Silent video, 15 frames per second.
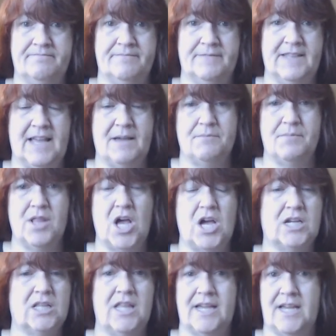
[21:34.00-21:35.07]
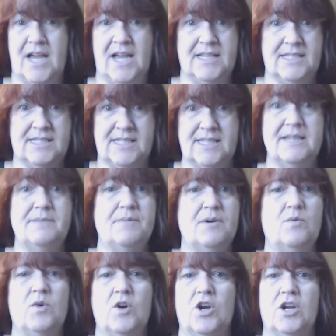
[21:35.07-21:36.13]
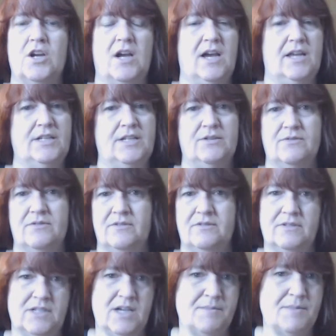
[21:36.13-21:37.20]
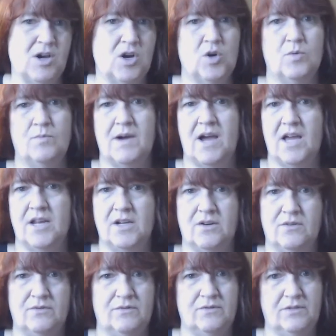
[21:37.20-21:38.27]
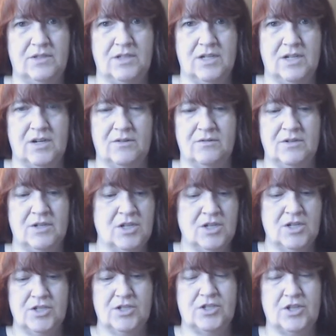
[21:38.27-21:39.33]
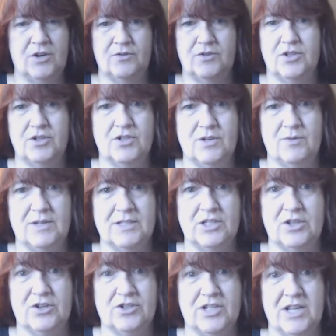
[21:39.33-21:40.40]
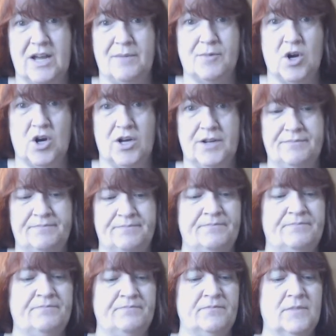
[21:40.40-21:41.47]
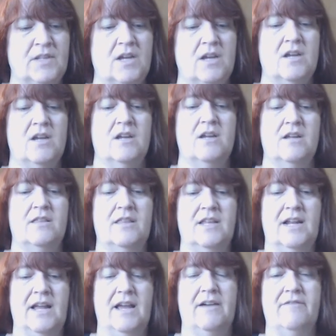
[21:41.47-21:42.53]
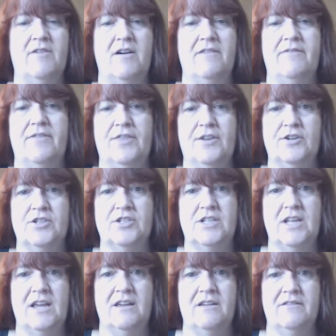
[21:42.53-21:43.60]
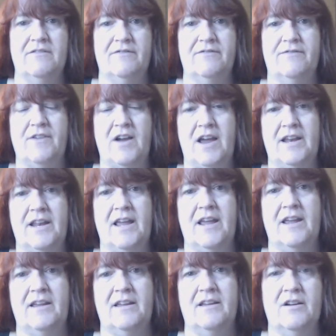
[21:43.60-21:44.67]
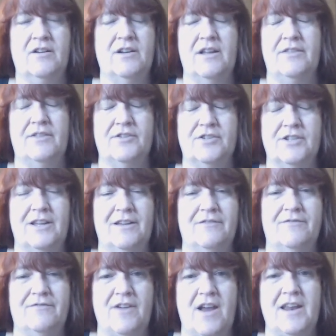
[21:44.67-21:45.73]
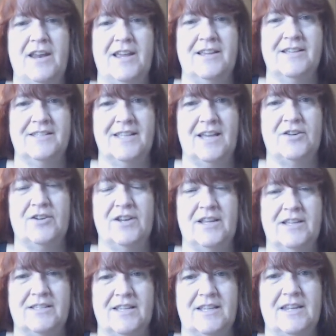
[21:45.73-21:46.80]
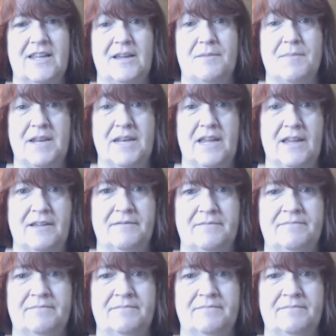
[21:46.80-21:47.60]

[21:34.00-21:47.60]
That block. Like I sleep at work, I don't come home, I don't, you know. So Tuesday, Wednesday, Thursday, I'm gone. Then I have off Thursday, Friday, or not Thursday, Friday, Saturday, Sunday, and Monday.